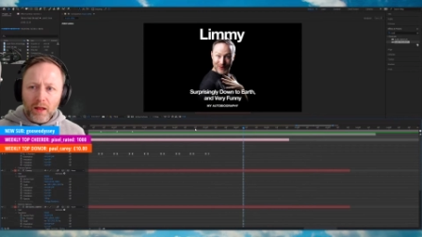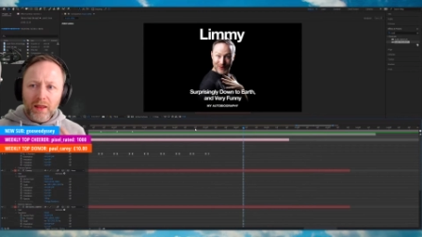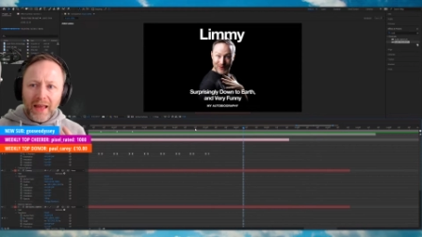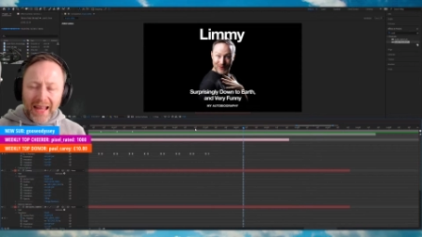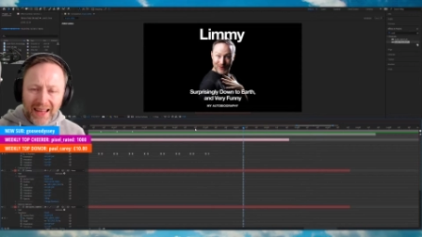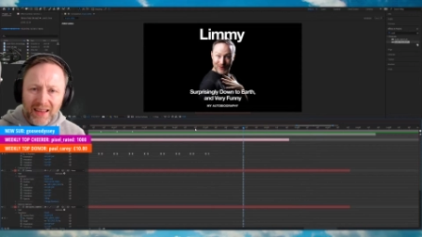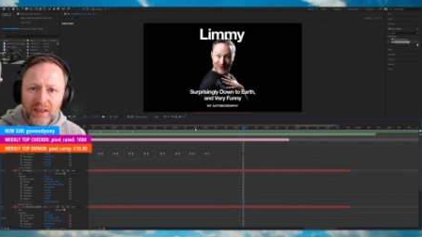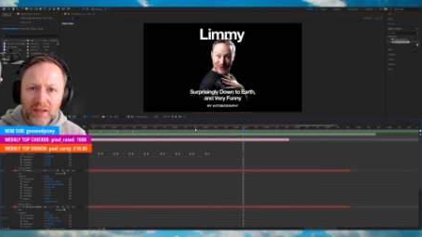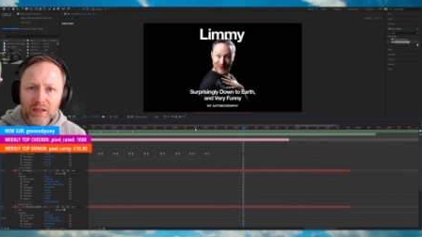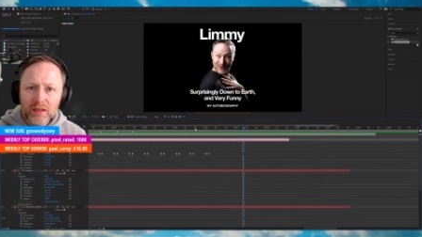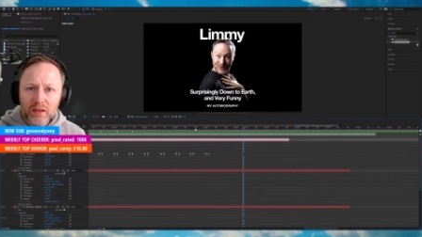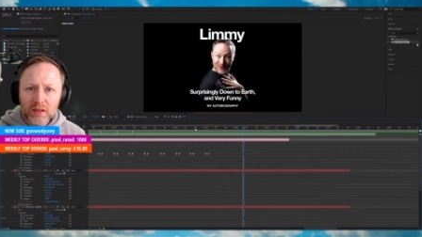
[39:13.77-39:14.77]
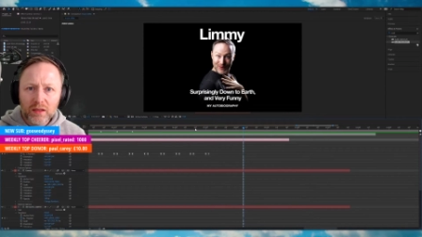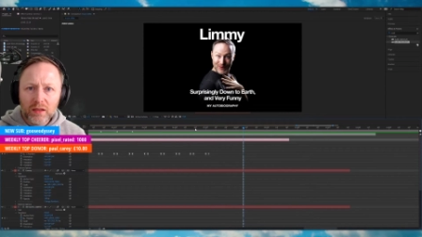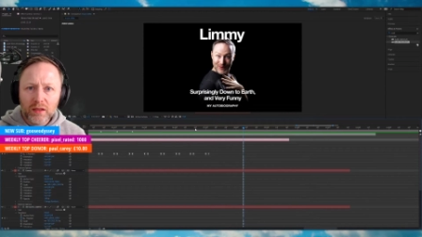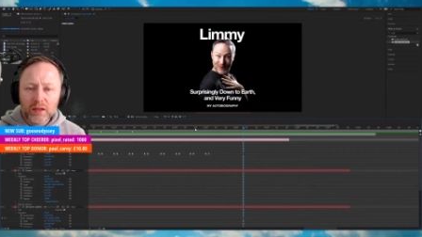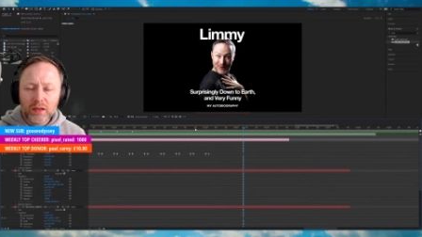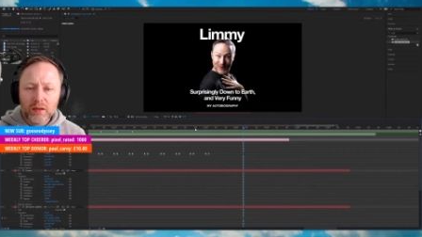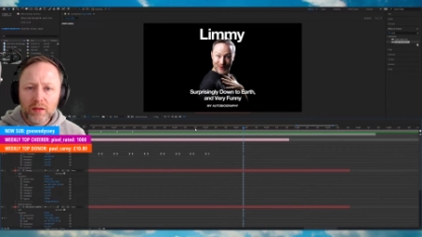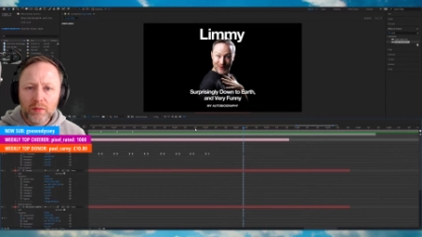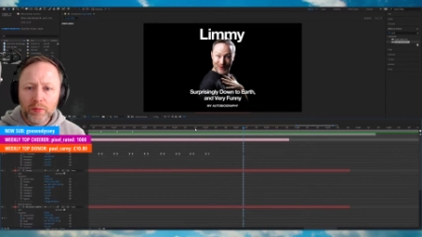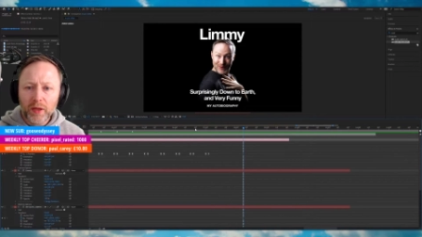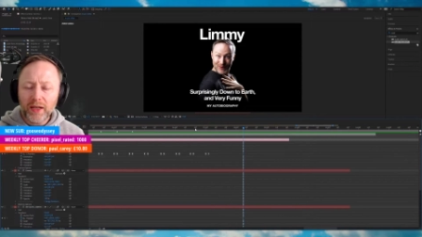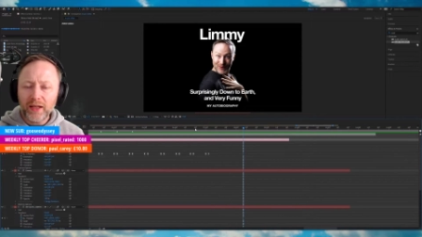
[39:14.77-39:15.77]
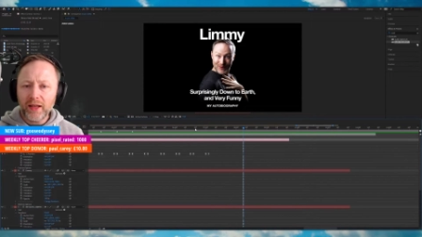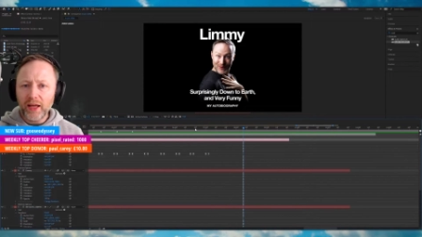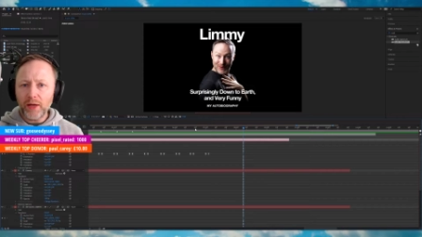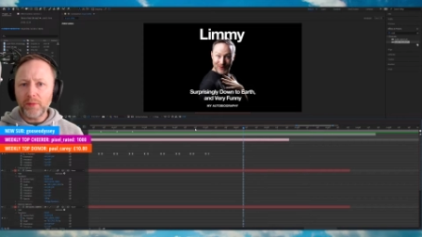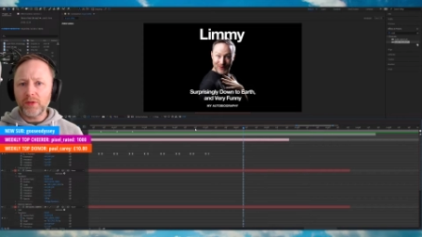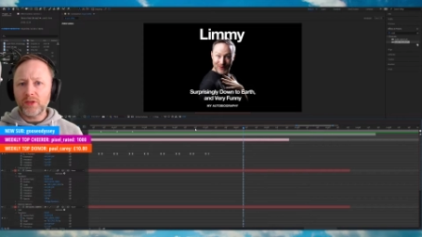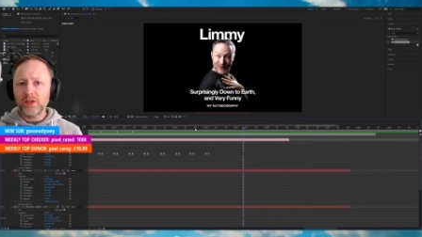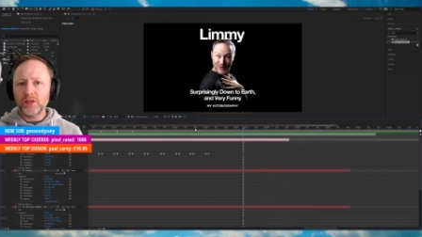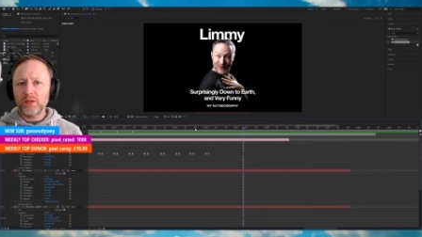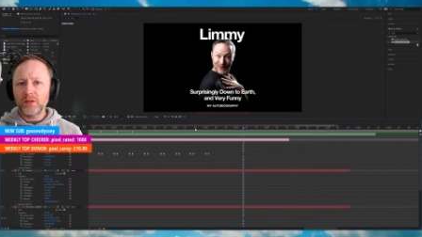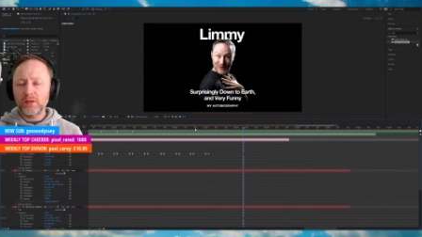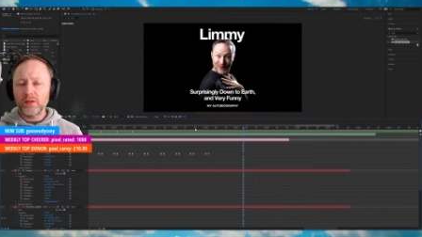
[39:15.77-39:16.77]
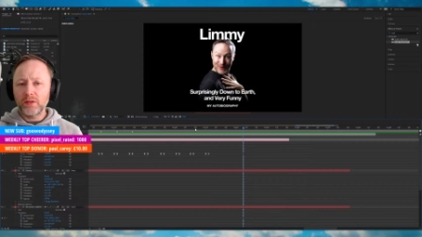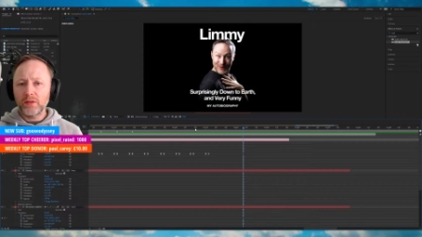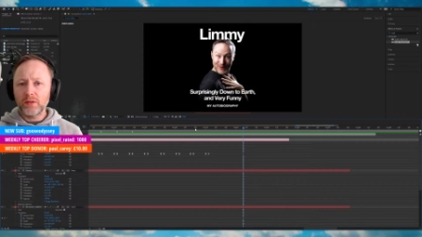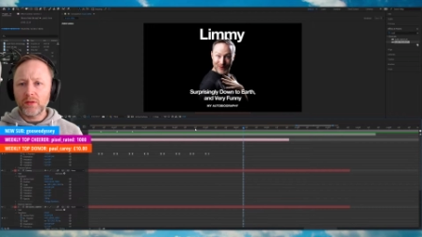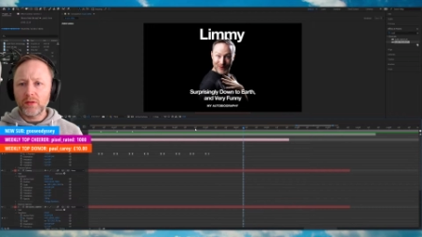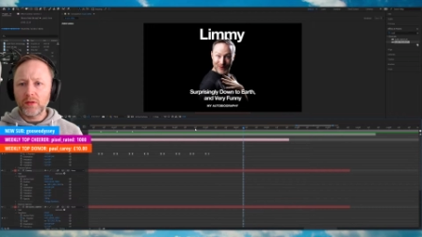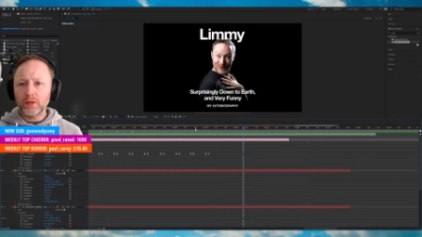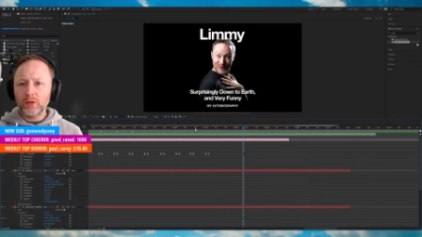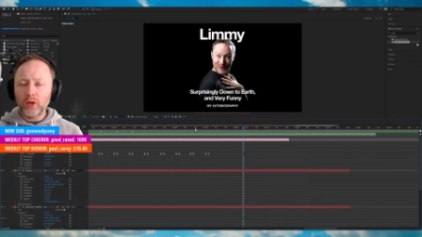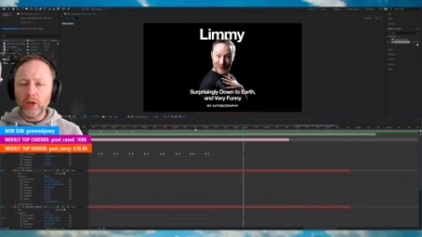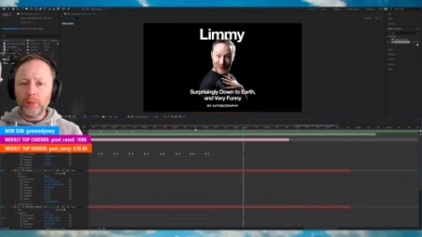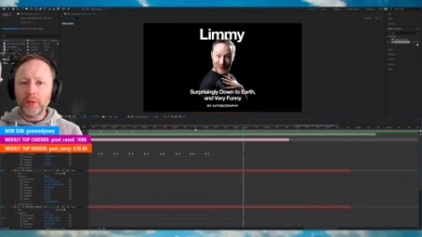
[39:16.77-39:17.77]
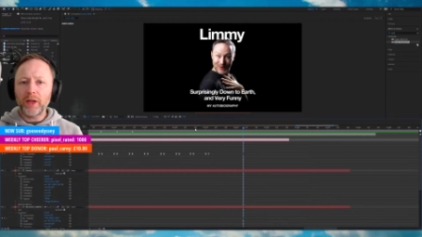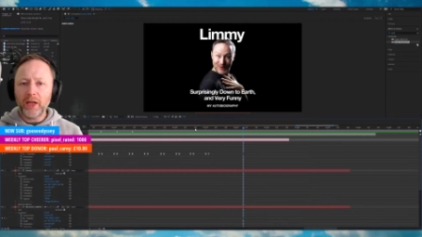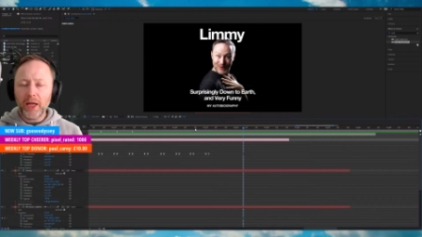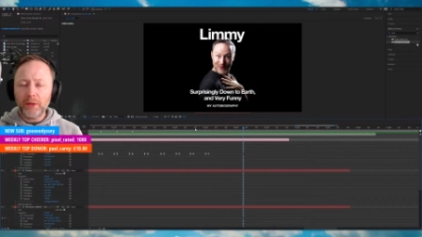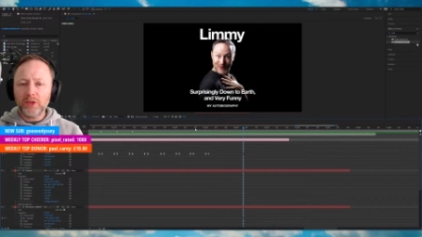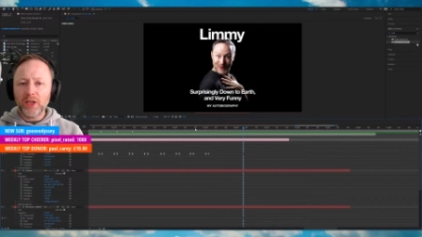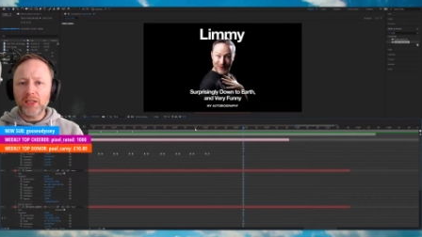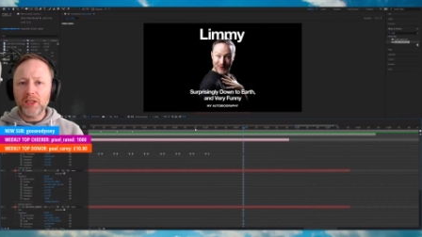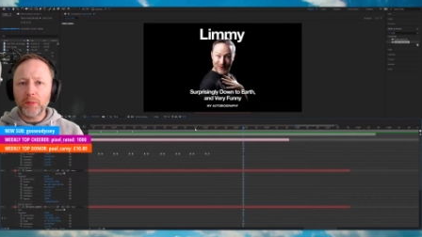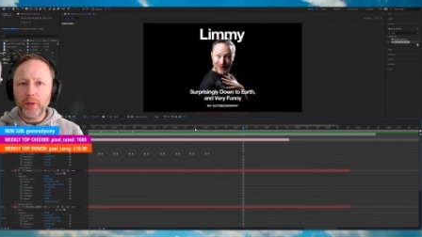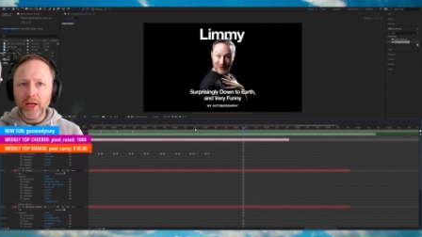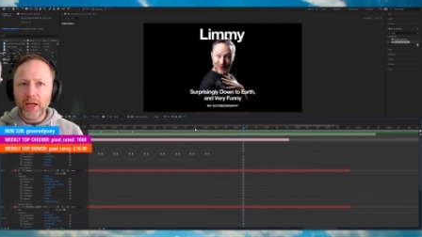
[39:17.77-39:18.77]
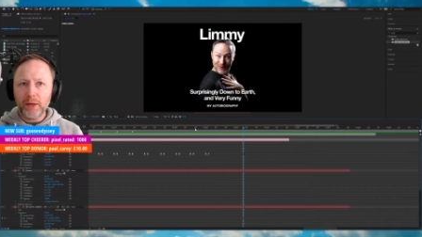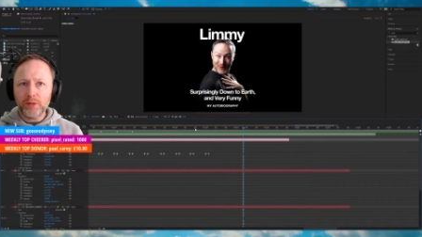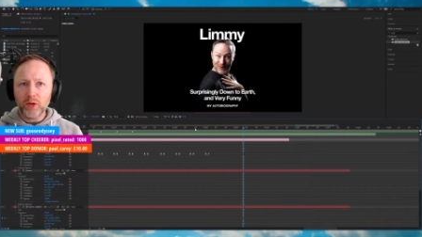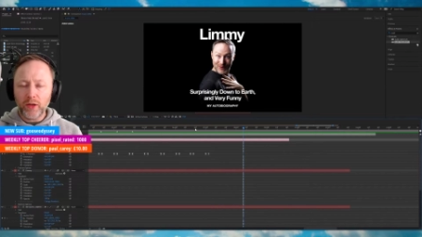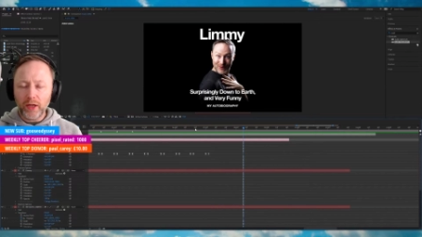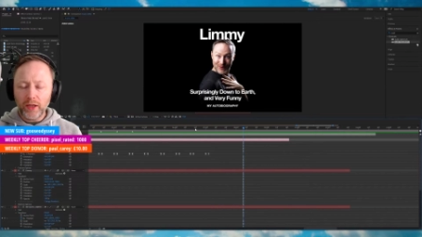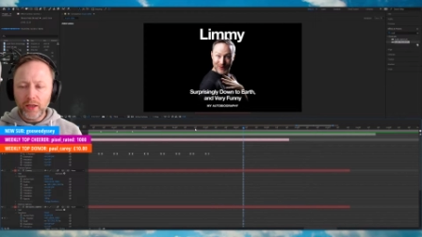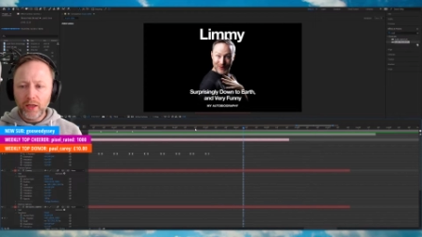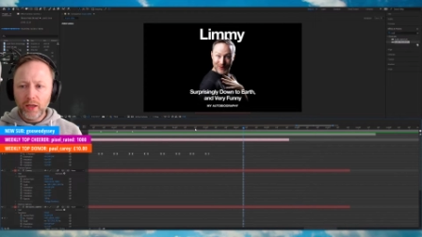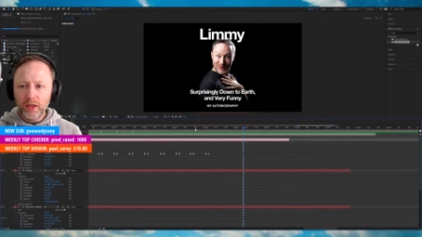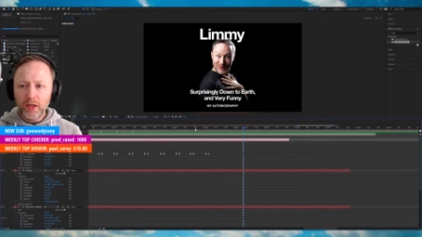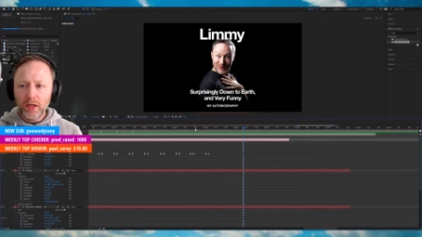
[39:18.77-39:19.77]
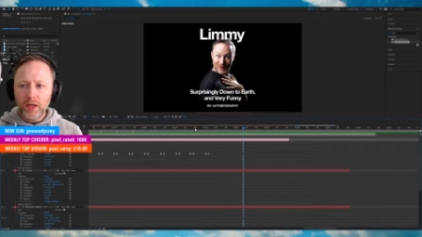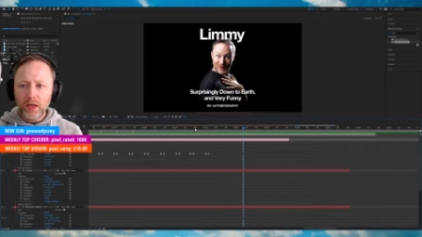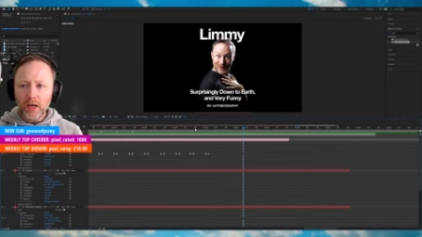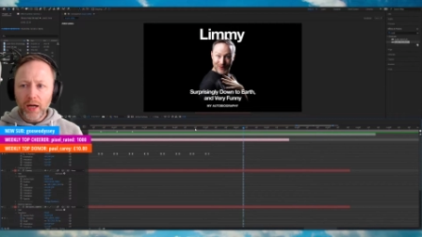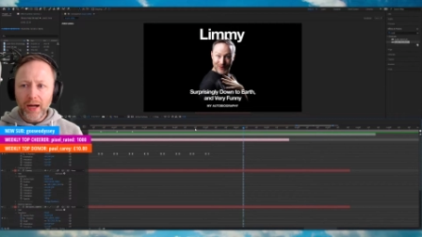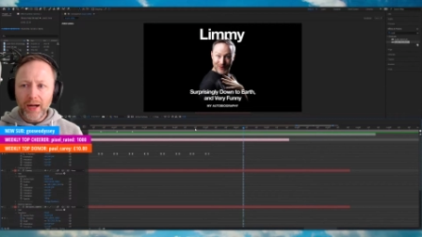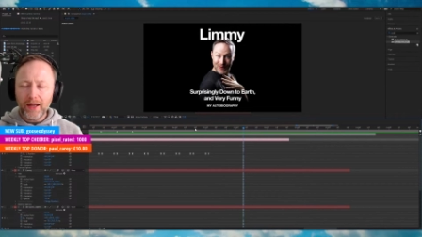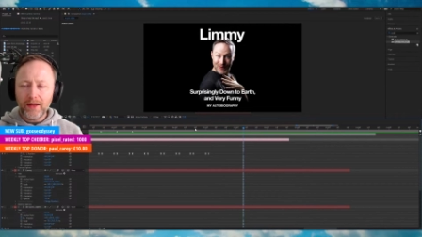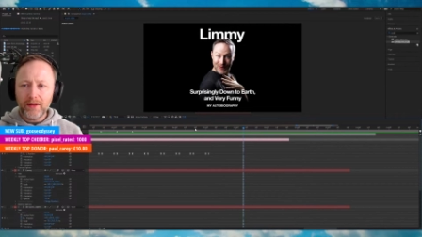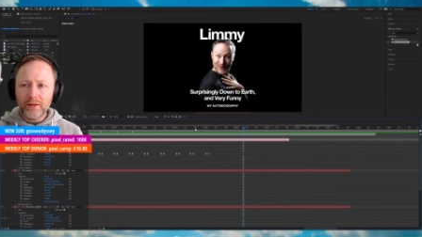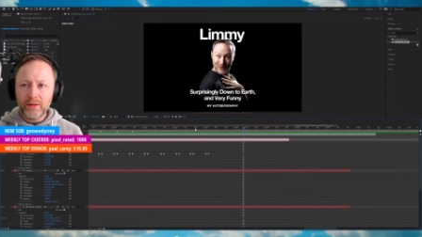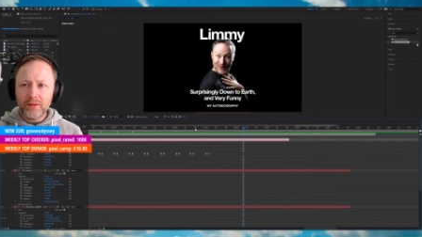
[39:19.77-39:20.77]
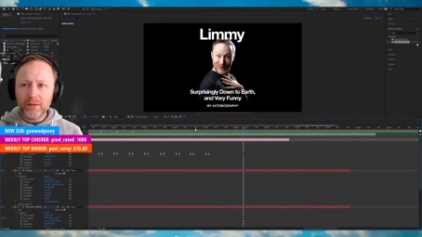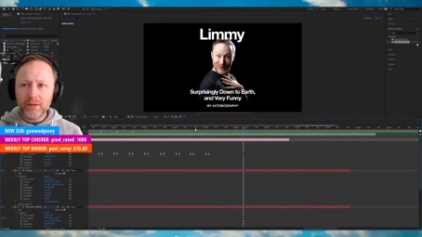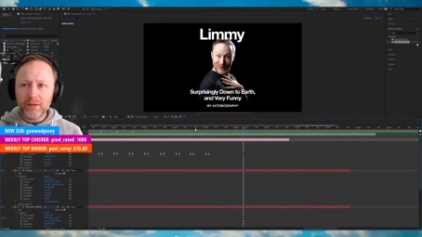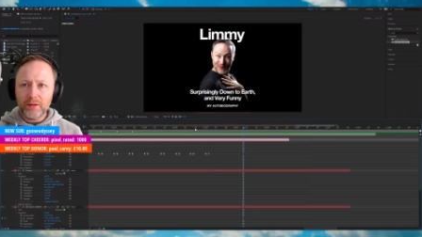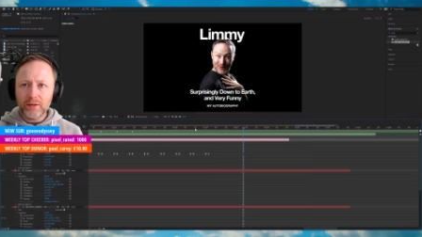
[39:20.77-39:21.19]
Then Planet of the Apes, Dawn of the Planet of the Apes, Rise of the Planet of the Apes, all that, and